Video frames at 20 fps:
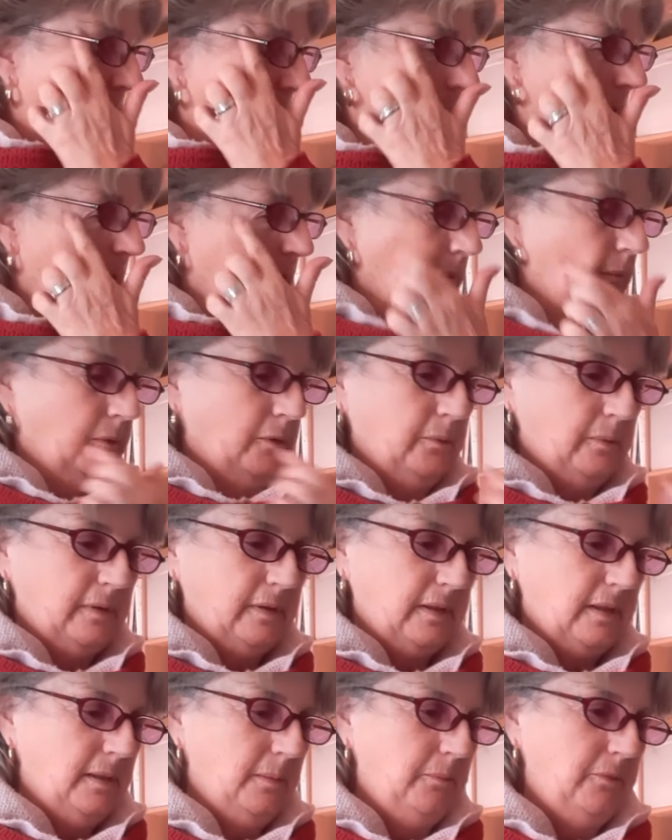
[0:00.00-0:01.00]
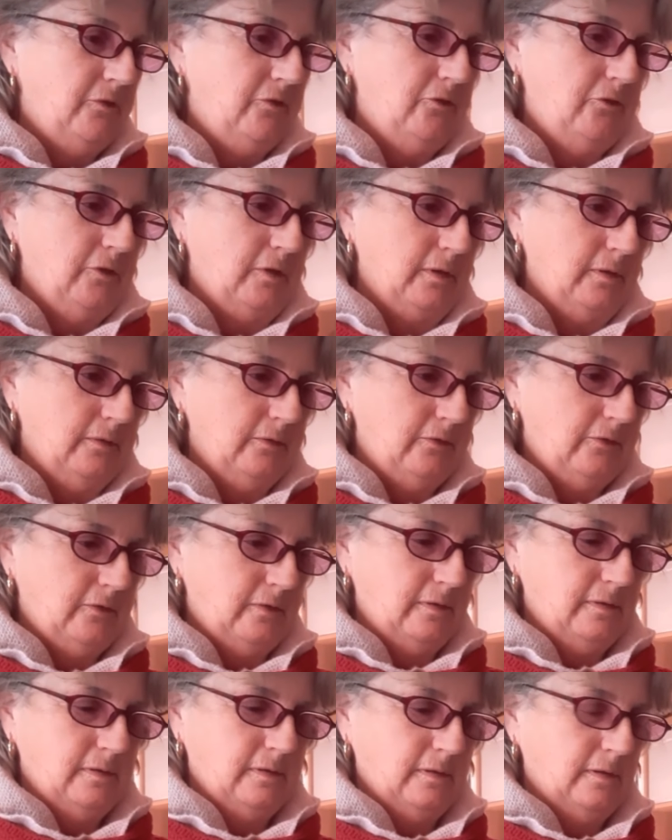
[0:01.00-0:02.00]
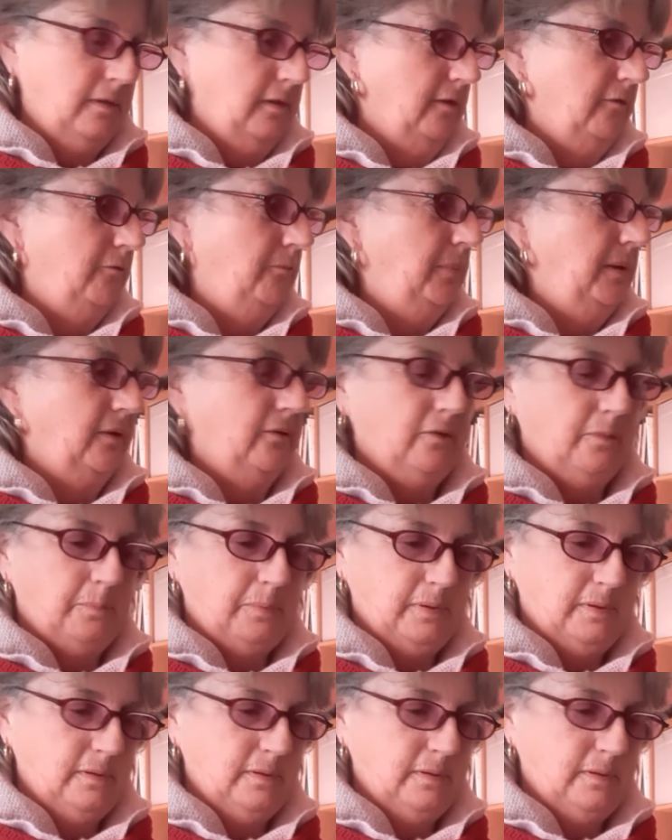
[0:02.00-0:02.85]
and I want to add a couple of stringers, and I've picked up